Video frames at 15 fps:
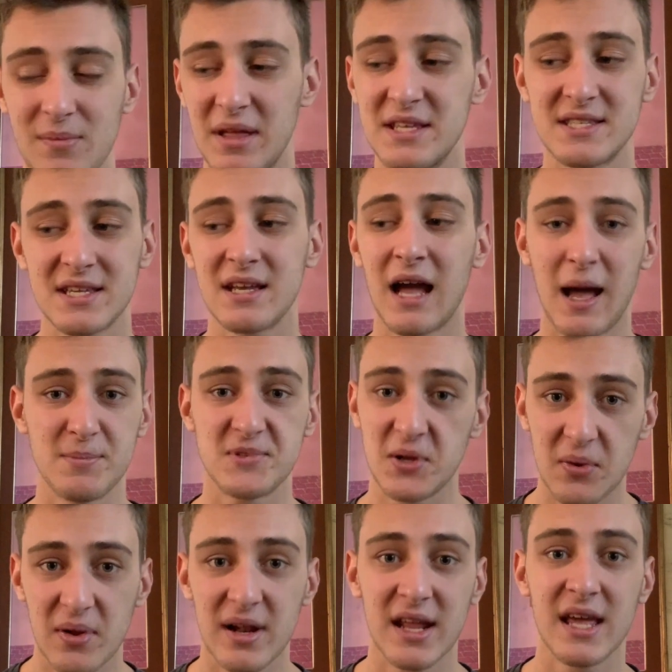is
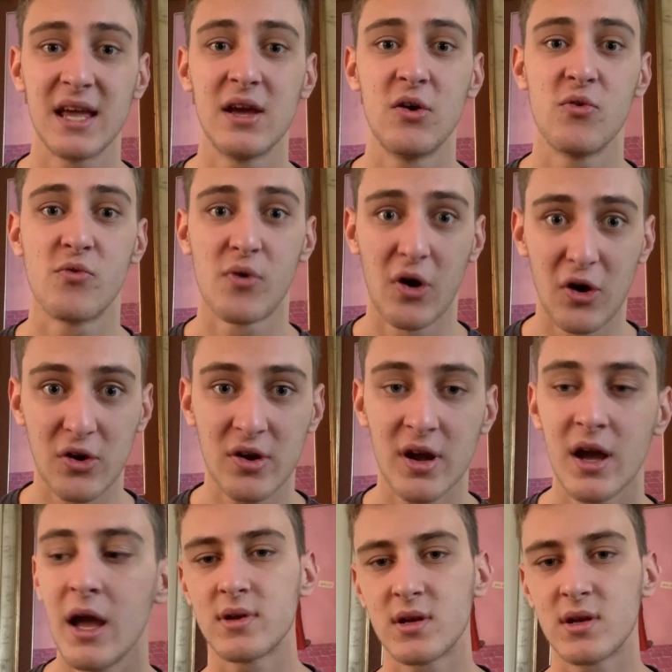absolutely wrong.